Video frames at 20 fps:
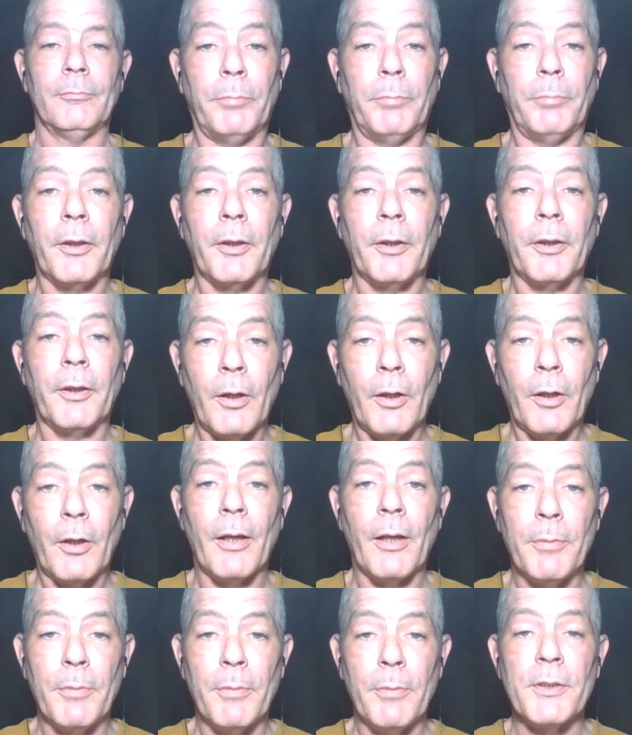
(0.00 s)
online
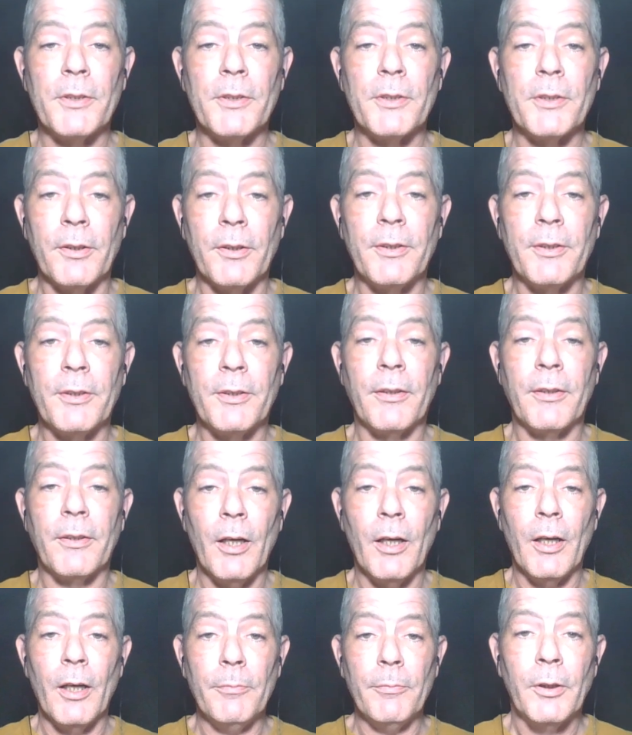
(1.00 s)
business can take time.
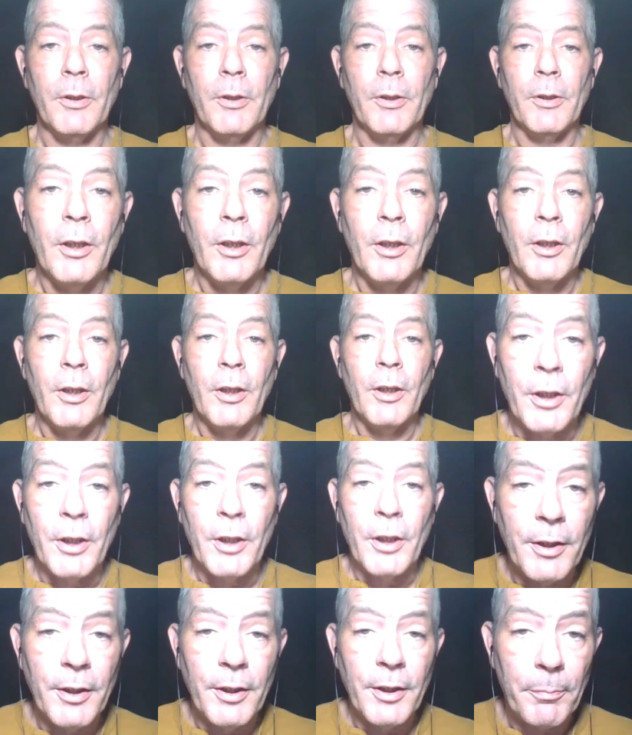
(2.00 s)
You need a
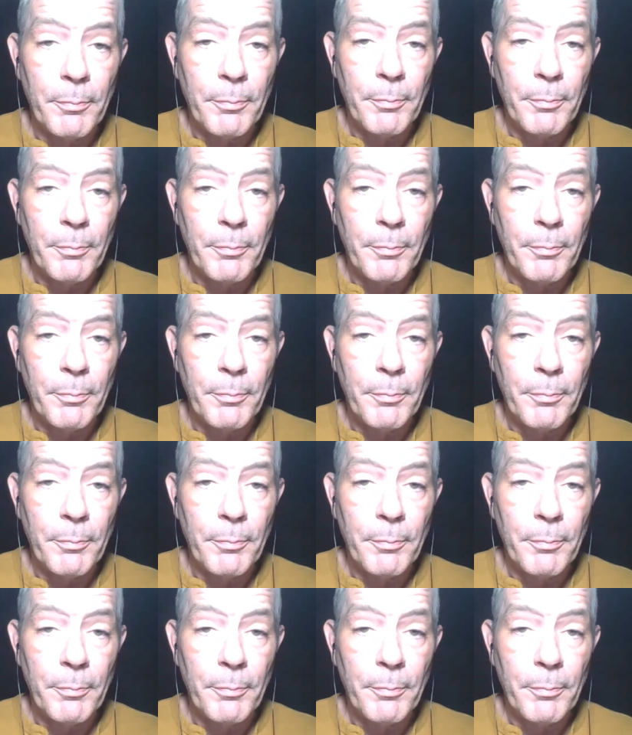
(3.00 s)
plan.